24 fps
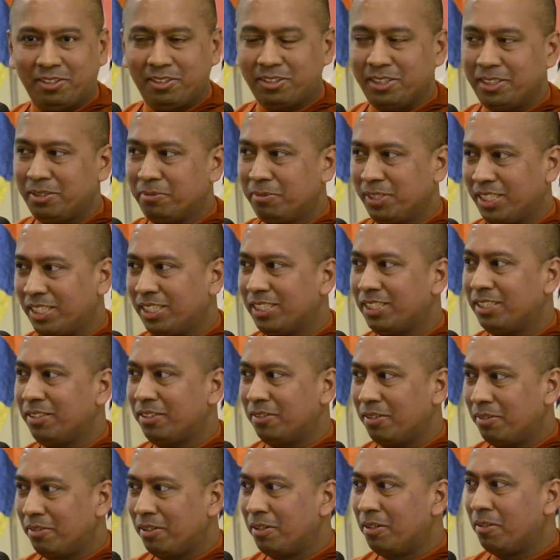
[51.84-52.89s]

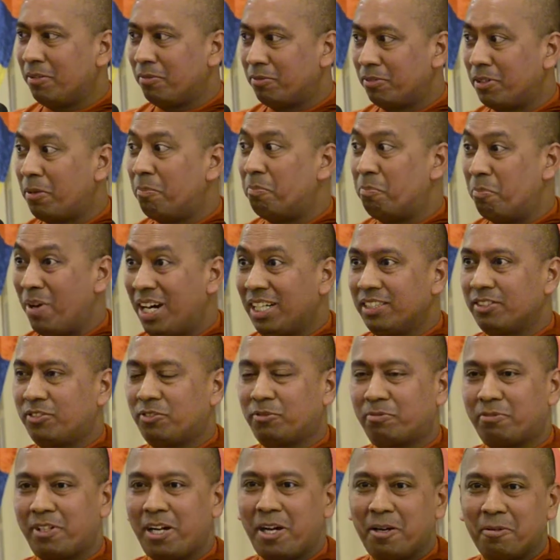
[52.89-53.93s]
even some monks
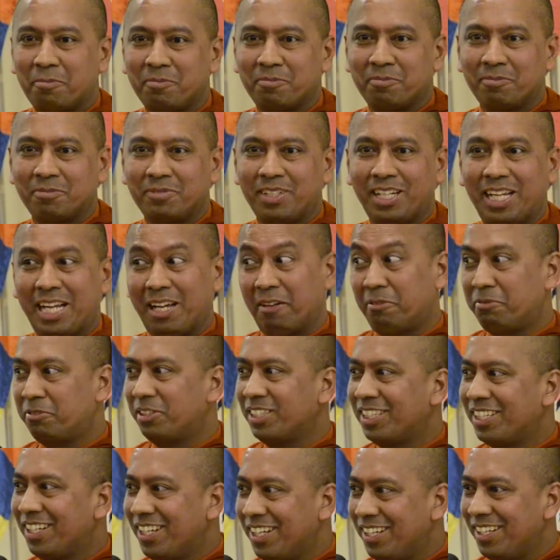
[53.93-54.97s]
from
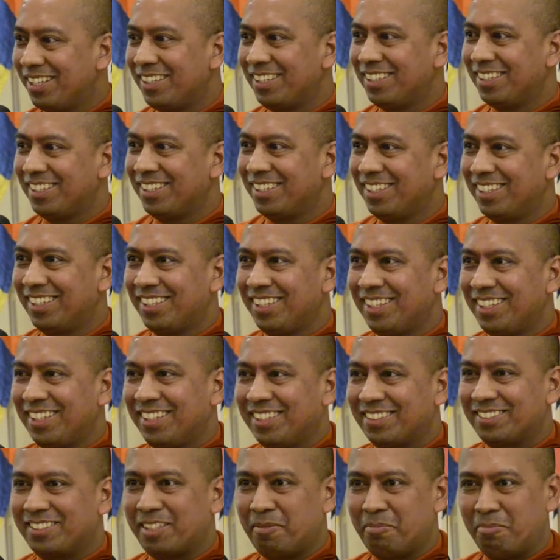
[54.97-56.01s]
Africa,
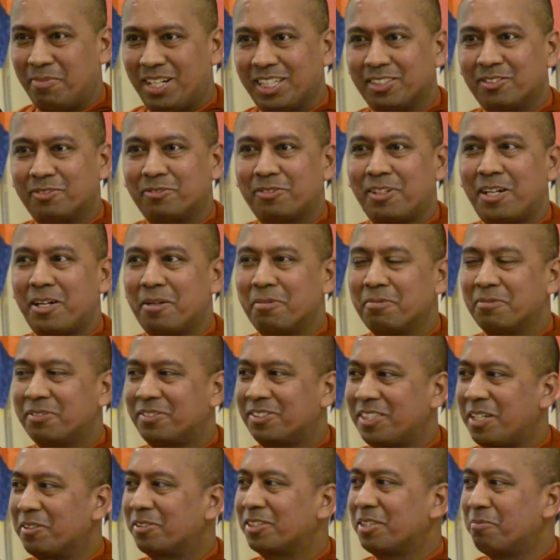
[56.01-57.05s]
some monks from
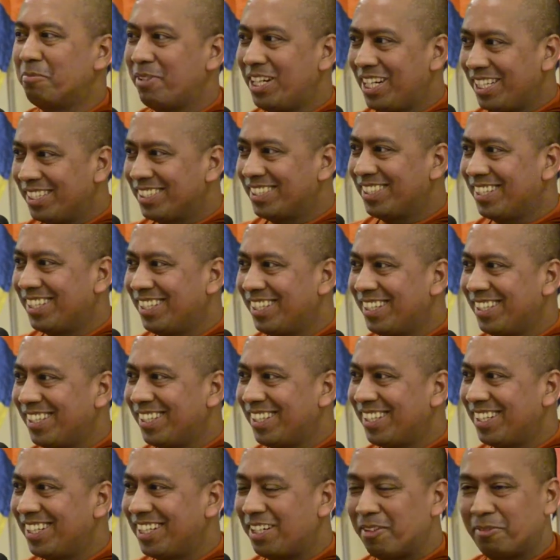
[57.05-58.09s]
South America,
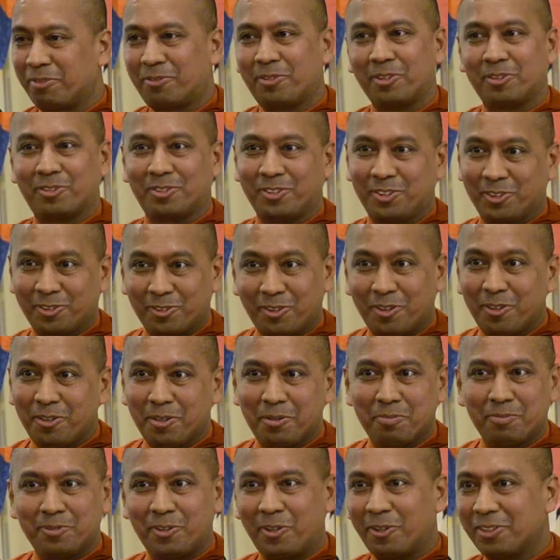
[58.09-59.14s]
and of course
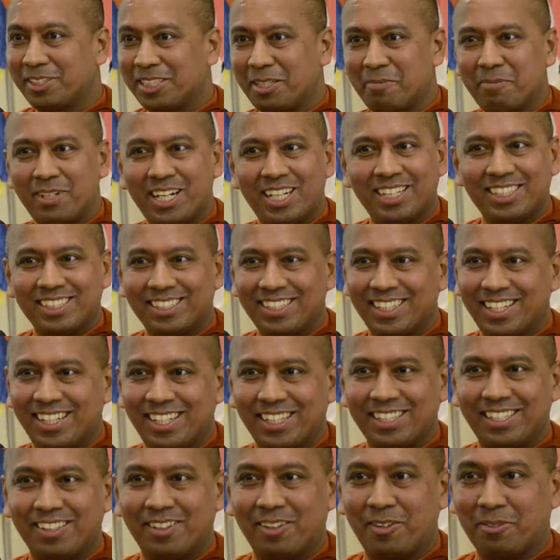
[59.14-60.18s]
Europe, North America,
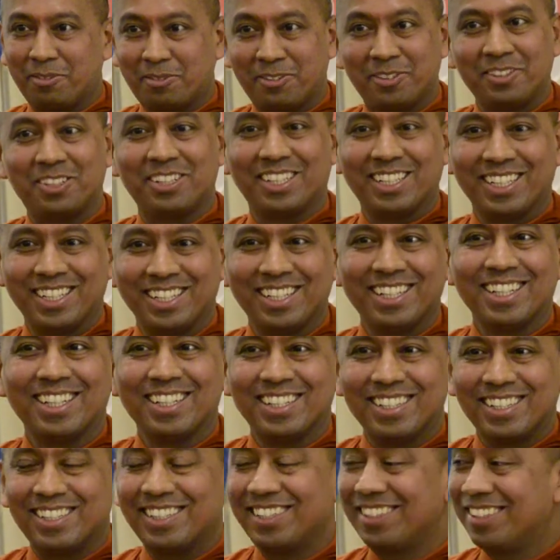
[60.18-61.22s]
and of course
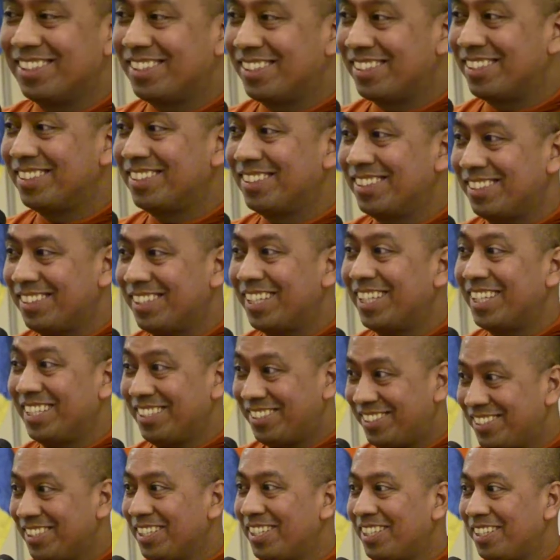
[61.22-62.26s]

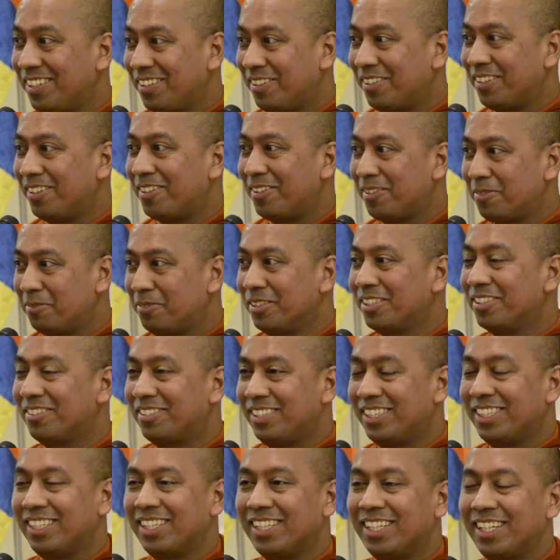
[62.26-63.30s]
Asia,
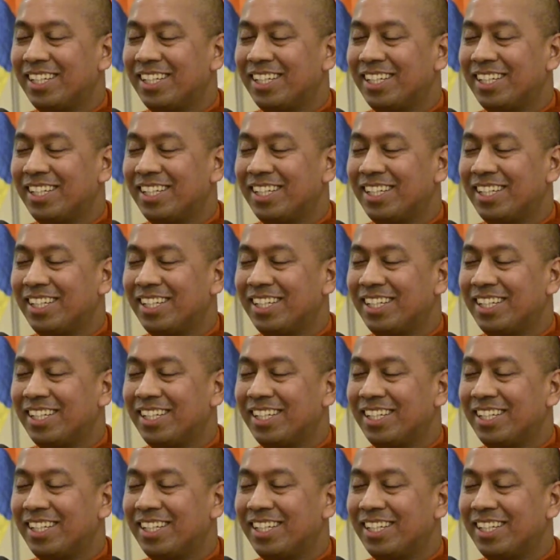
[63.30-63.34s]
obviously.